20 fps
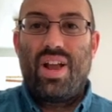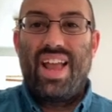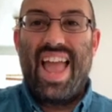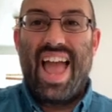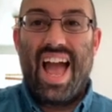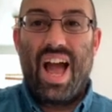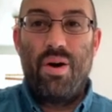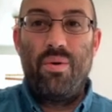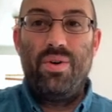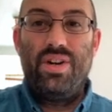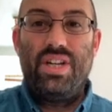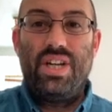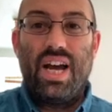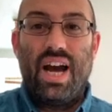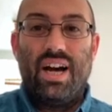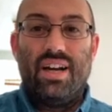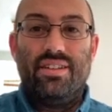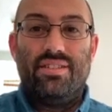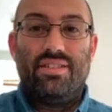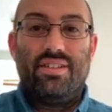How would you
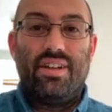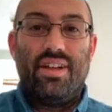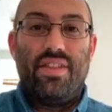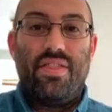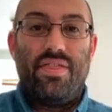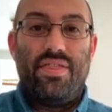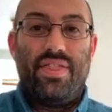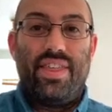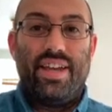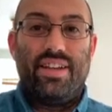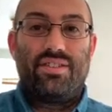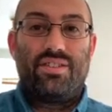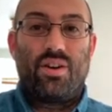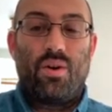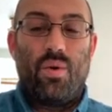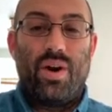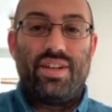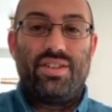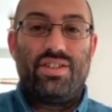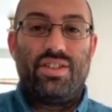answer this
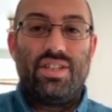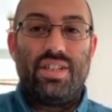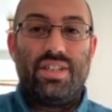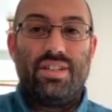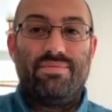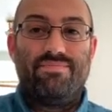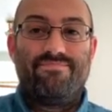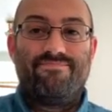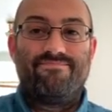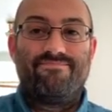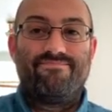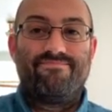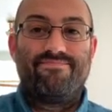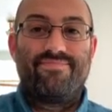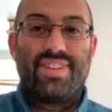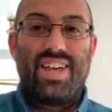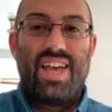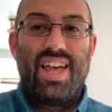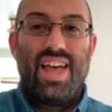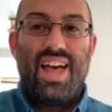question?
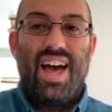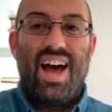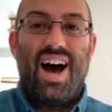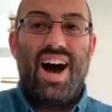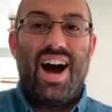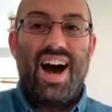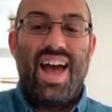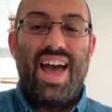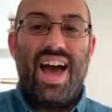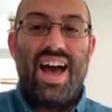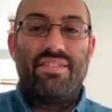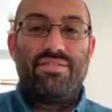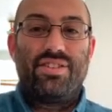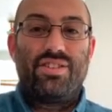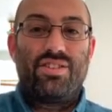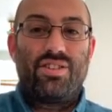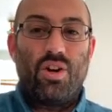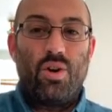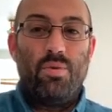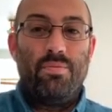I have
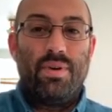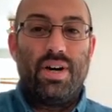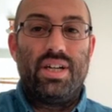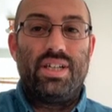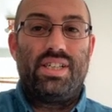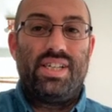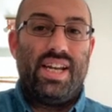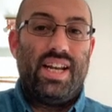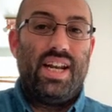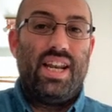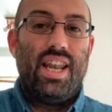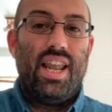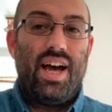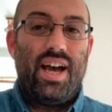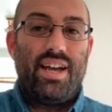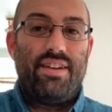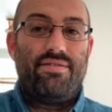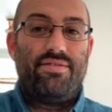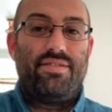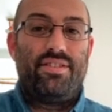so much in
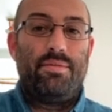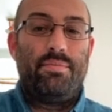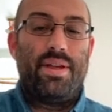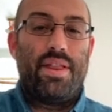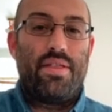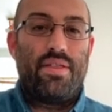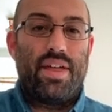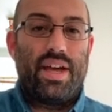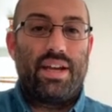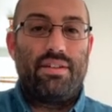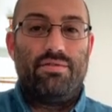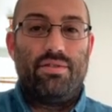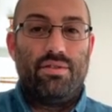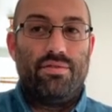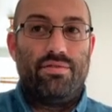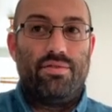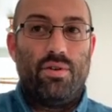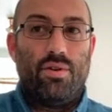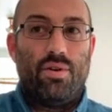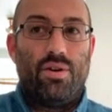life to be thankful
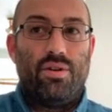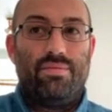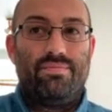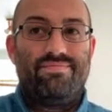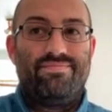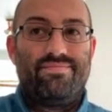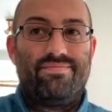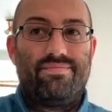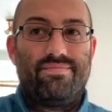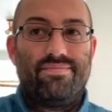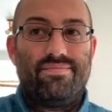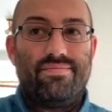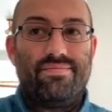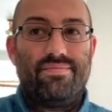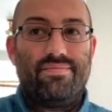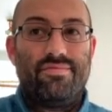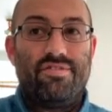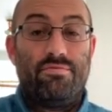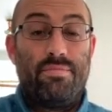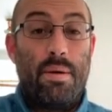for.
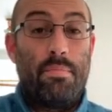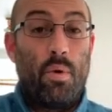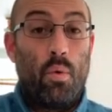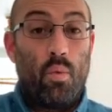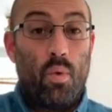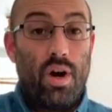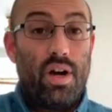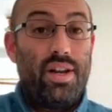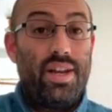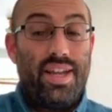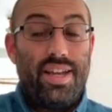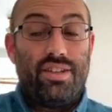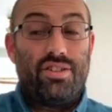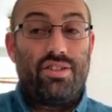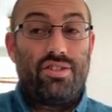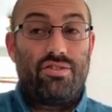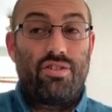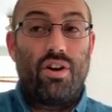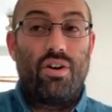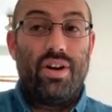Remember, 1 is
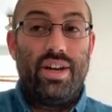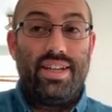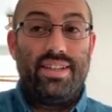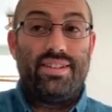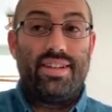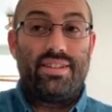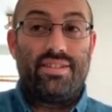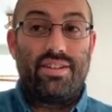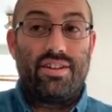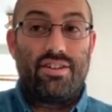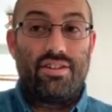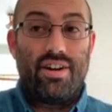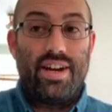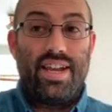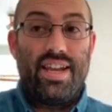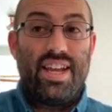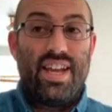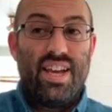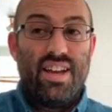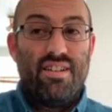strongly
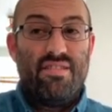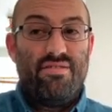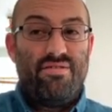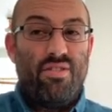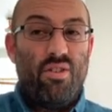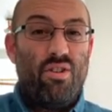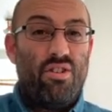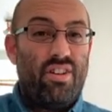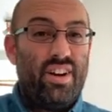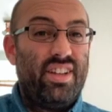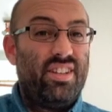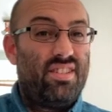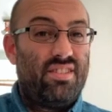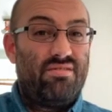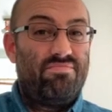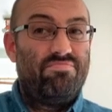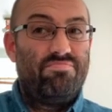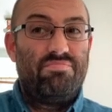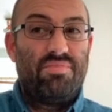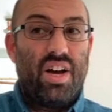disagree, 4 is
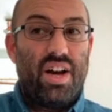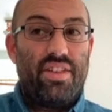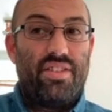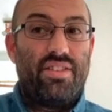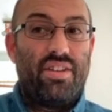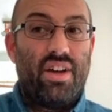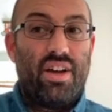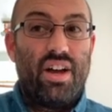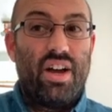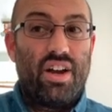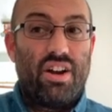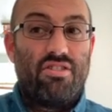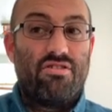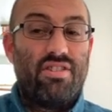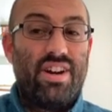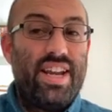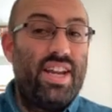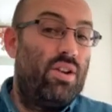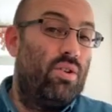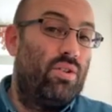neither
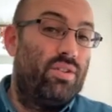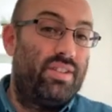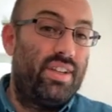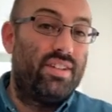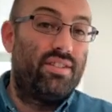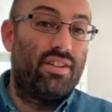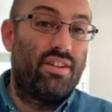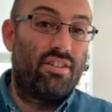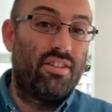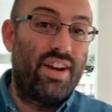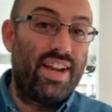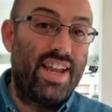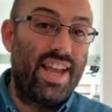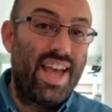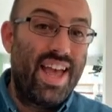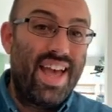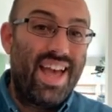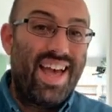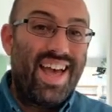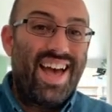agree nor disagree,
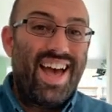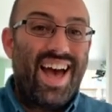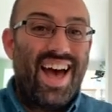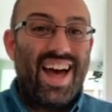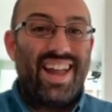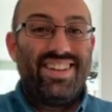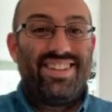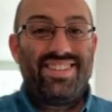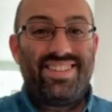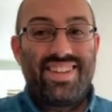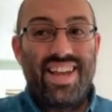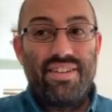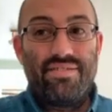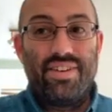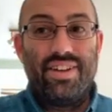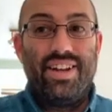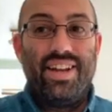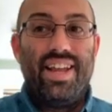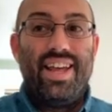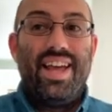and
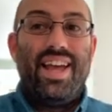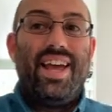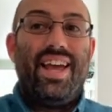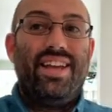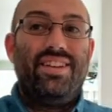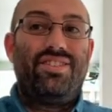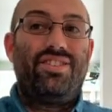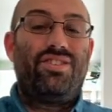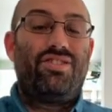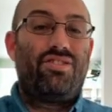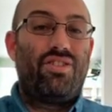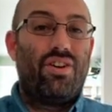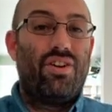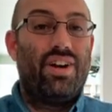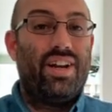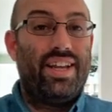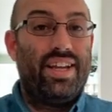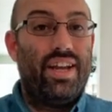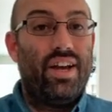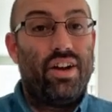7 is
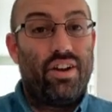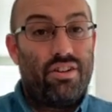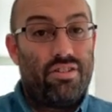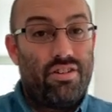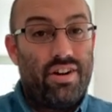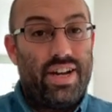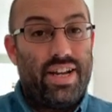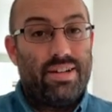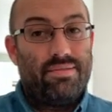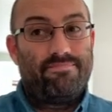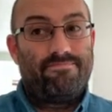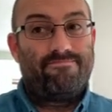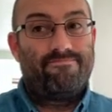strongly agree.